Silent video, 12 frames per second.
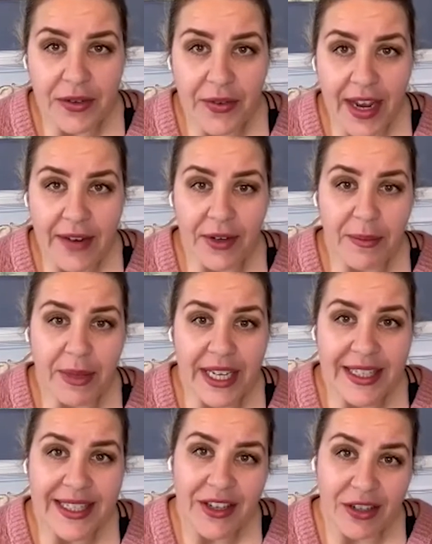favor, because
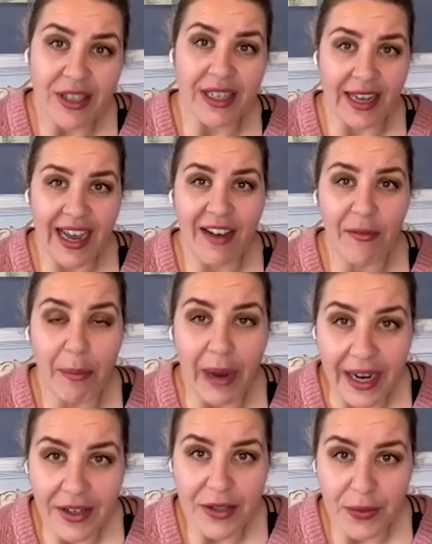then you're going to have
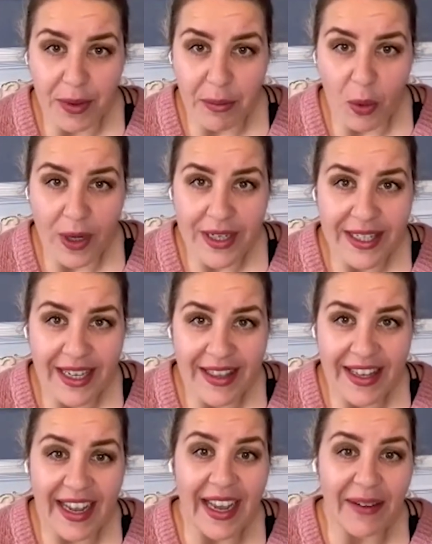buyer's remorse, and
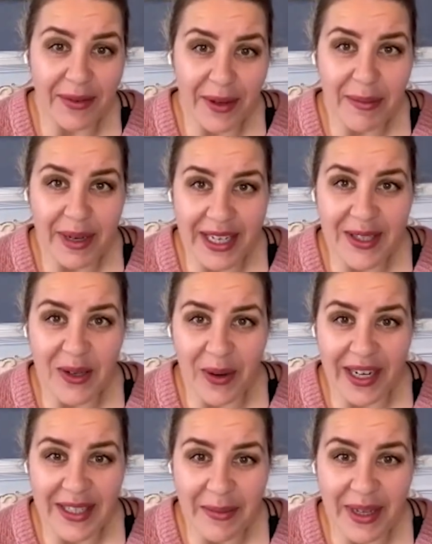then everybody's
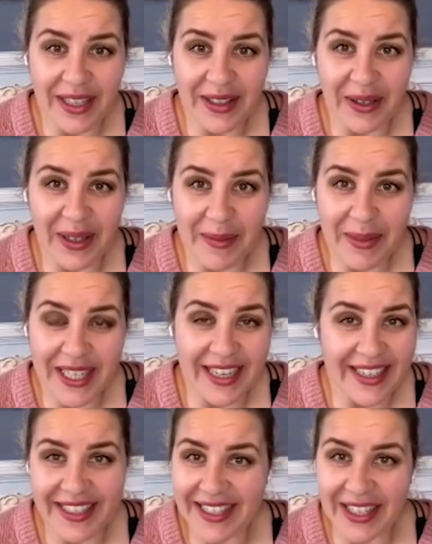going to be a little upset
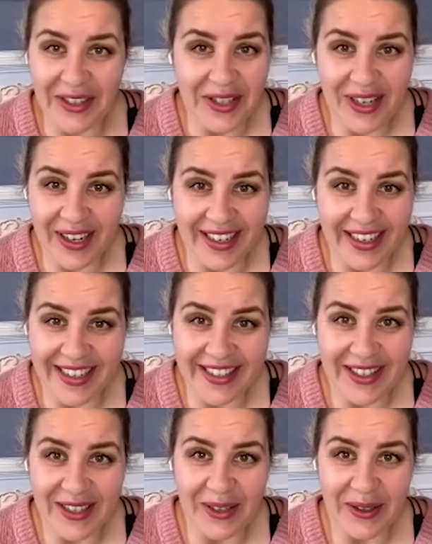because the seller's not going to get
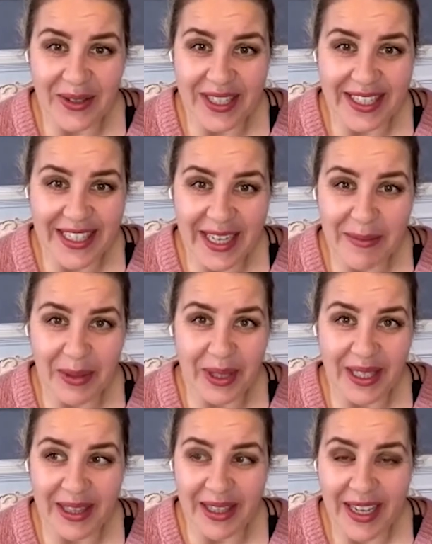to the closing table.
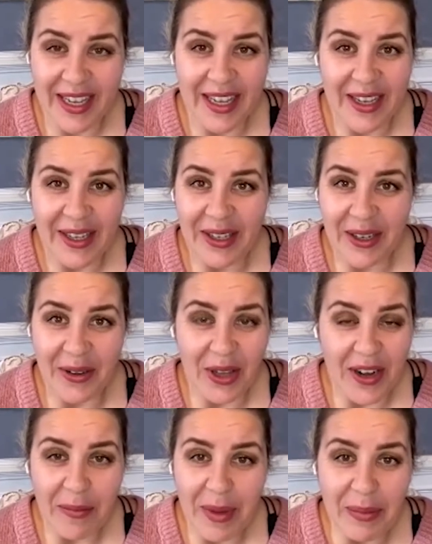And a
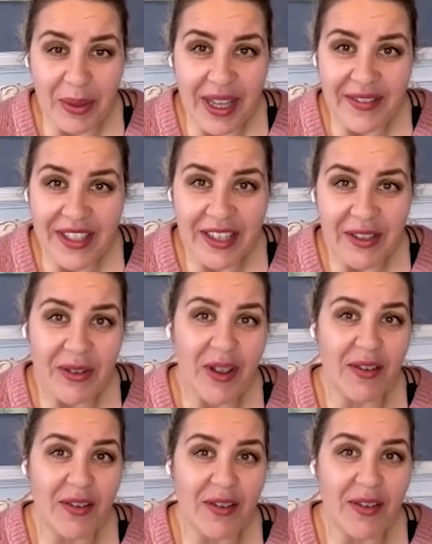lot of people have done a
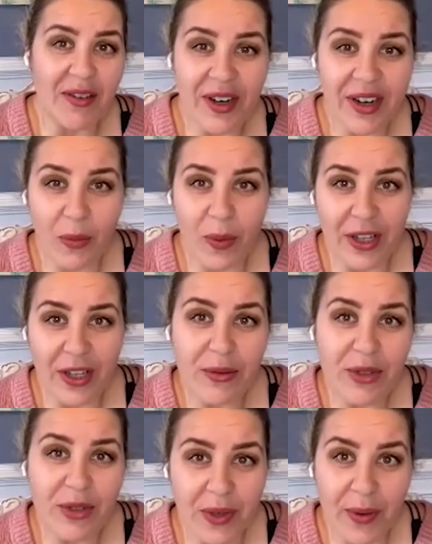lot of work when you
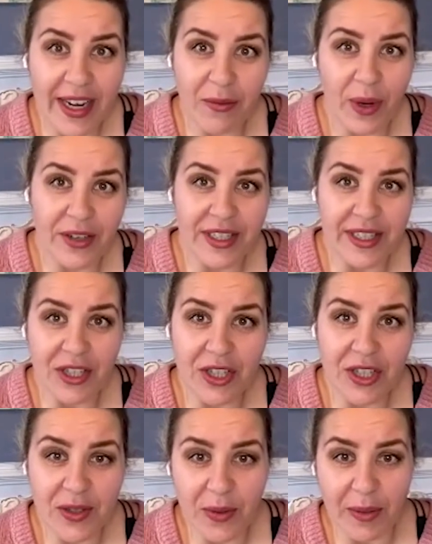just regretted what
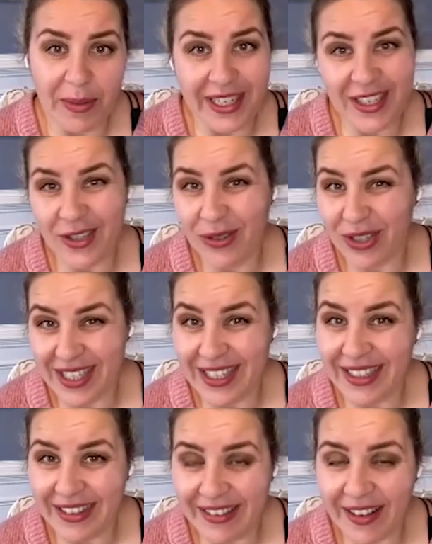your decisions were
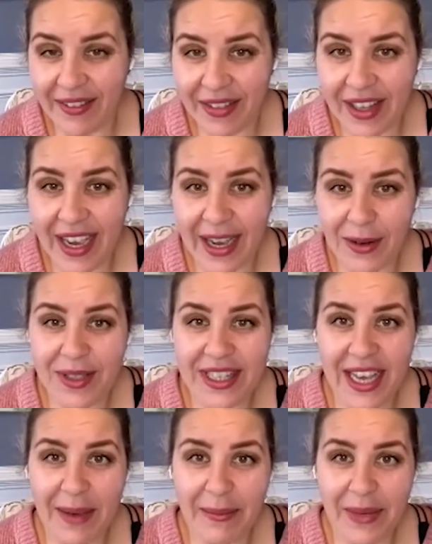because you just didn't love the
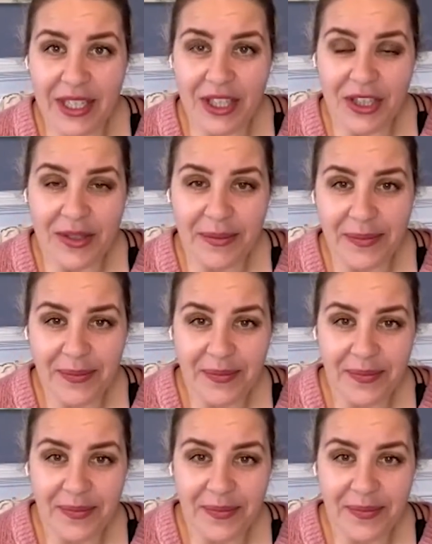house that much.